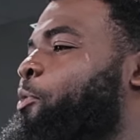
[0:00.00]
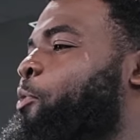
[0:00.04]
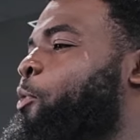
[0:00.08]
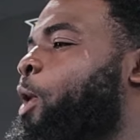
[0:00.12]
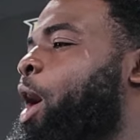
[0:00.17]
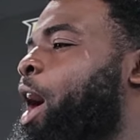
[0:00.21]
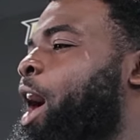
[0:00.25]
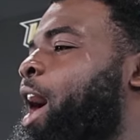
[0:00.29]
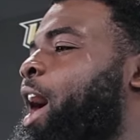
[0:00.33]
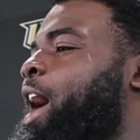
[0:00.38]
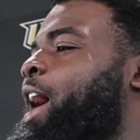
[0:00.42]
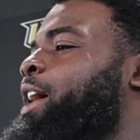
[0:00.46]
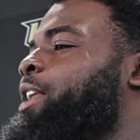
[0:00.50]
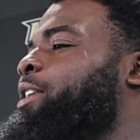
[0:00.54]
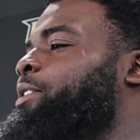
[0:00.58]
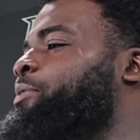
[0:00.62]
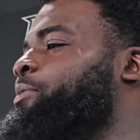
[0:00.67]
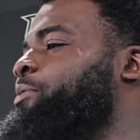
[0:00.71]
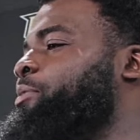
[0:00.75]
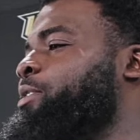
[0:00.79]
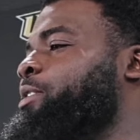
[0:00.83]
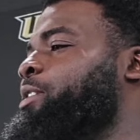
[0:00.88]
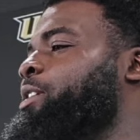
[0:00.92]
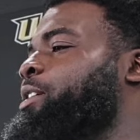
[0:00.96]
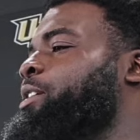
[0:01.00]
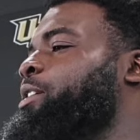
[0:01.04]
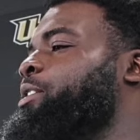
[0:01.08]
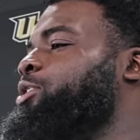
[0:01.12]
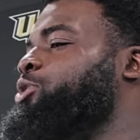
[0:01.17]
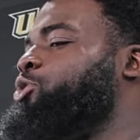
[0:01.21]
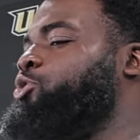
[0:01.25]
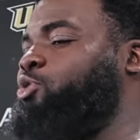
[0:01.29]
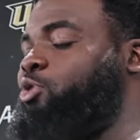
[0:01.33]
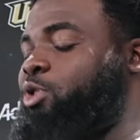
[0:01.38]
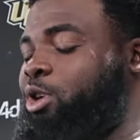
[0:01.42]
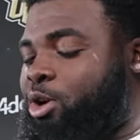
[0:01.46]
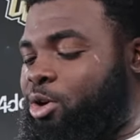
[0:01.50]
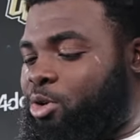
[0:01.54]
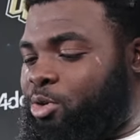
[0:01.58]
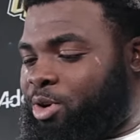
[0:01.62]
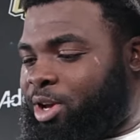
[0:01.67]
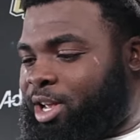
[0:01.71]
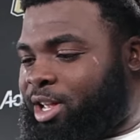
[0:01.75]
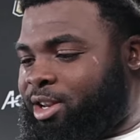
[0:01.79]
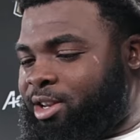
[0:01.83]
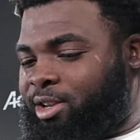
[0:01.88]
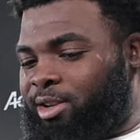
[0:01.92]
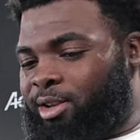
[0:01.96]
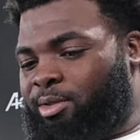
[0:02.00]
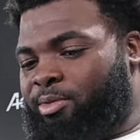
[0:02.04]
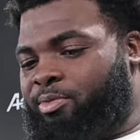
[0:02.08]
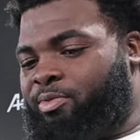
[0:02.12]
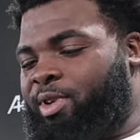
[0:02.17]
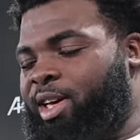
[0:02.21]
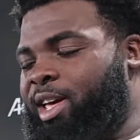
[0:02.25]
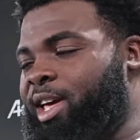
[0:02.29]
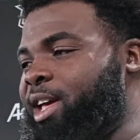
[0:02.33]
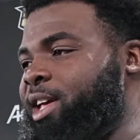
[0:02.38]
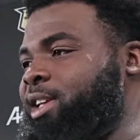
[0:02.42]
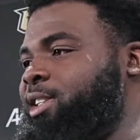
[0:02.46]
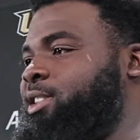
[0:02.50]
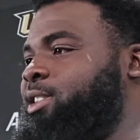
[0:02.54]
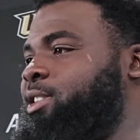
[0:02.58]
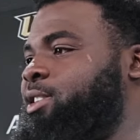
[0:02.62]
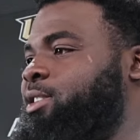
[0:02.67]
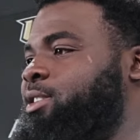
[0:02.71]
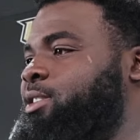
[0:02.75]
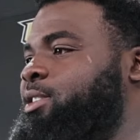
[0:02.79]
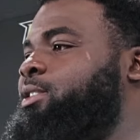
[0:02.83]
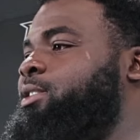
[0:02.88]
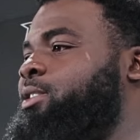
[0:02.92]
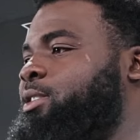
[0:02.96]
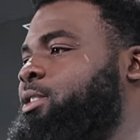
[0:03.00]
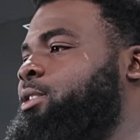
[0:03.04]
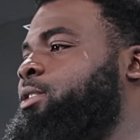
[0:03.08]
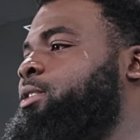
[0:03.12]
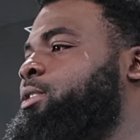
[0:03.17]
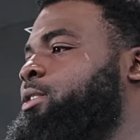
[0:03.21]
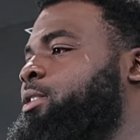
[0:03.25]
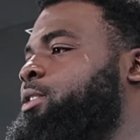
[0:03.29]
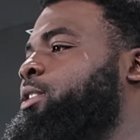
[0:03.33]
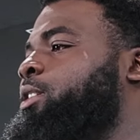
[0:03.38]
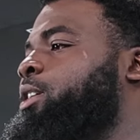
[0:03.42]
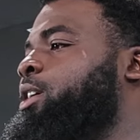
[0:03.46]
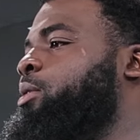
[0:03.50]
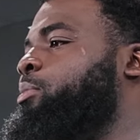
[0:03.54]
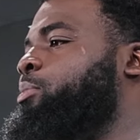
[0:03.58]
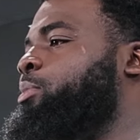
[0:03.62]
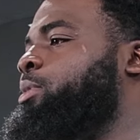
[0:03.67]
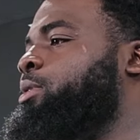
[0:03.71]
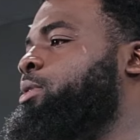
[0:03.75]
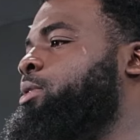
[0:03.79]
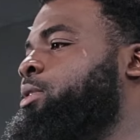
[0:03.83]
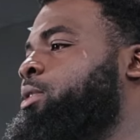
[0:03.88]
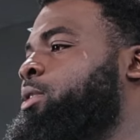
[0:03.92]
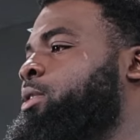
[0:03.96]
wide, strong, and fast, and helping.